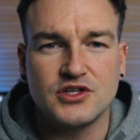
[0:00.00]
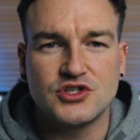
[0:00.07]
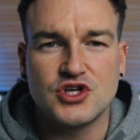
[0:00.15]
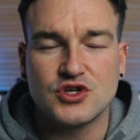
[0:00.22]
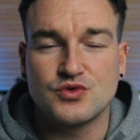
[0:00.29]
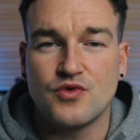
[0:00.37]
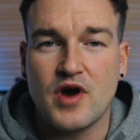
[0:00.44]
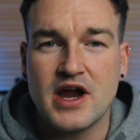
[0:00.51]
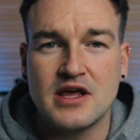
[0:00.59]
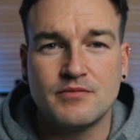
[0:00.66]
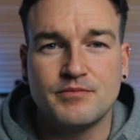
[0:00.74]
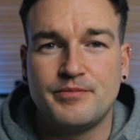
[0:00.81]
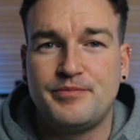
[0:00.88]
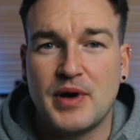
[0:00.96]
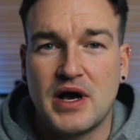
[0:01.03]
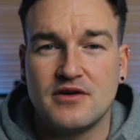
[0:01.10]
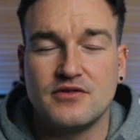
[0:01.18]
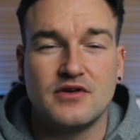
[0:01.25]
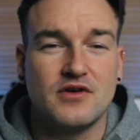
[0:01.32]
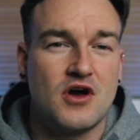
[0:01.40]
just raining,
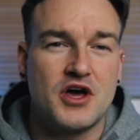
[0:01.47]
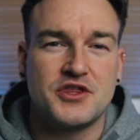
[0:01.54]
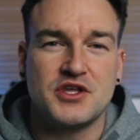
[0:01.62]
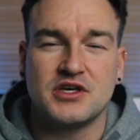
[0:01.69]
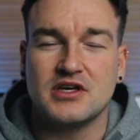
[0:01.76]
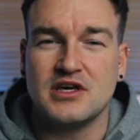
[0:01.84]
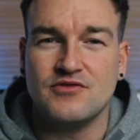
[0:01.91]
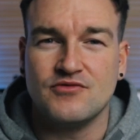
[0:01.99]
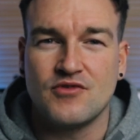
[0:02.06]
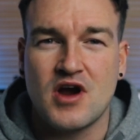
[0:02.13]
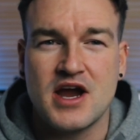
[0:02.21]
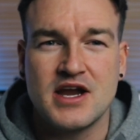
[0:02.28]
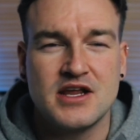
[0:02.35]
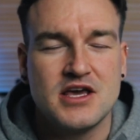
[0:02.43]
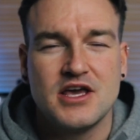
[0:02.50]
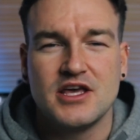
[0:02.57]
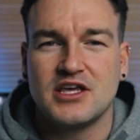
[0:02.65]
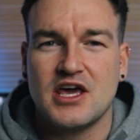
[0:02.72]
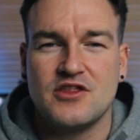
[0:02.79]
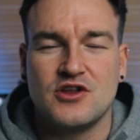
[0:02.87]
but I think in rain,
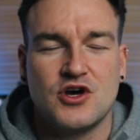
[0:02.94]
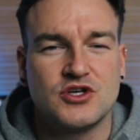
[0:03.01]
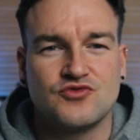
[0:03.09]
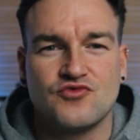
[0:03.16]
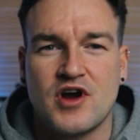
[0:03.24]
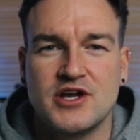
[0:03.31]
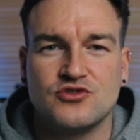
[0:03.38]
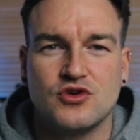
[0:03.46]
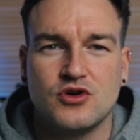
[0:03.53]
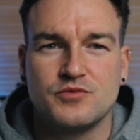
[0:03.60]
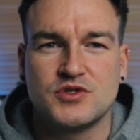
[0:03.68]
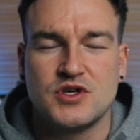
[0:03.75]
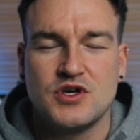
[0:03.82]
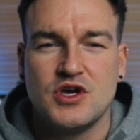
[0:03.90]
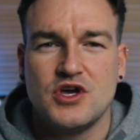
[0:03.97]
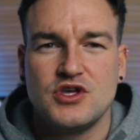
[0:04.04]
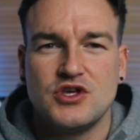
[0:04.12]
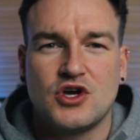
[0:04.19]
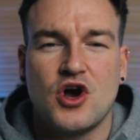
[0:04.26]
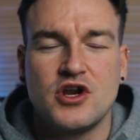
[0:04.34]
getting the nice raindrops,
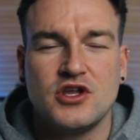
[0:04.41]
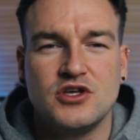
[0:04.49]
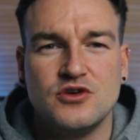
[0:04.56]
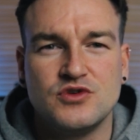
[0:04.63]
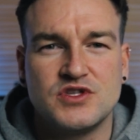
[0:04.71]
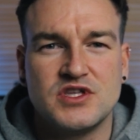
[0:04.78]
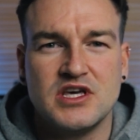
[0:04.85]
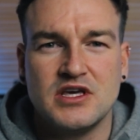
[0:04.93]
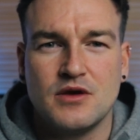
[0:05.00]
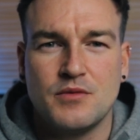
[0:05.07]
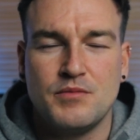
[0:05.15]
you kind of use the